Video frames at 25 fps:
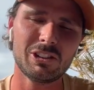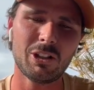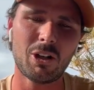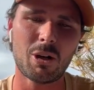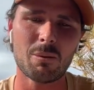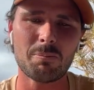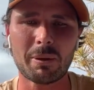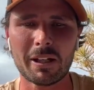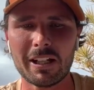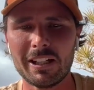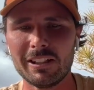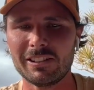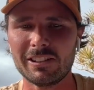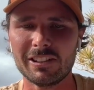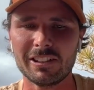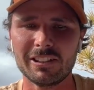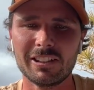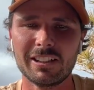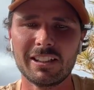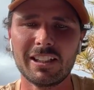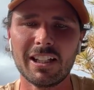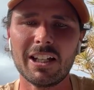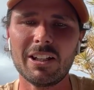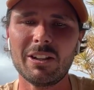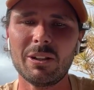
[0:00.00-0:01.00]
not piecing
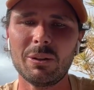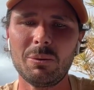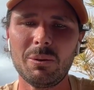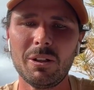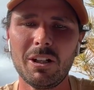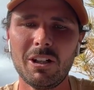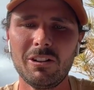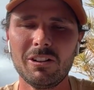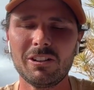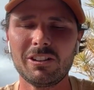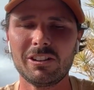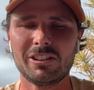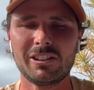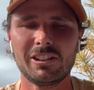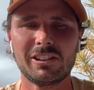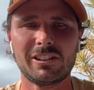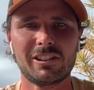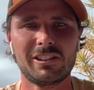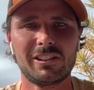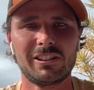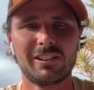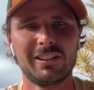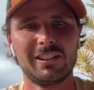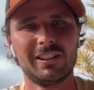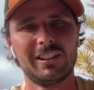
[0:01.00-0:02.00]
together well because
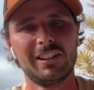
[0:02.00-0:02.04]
it's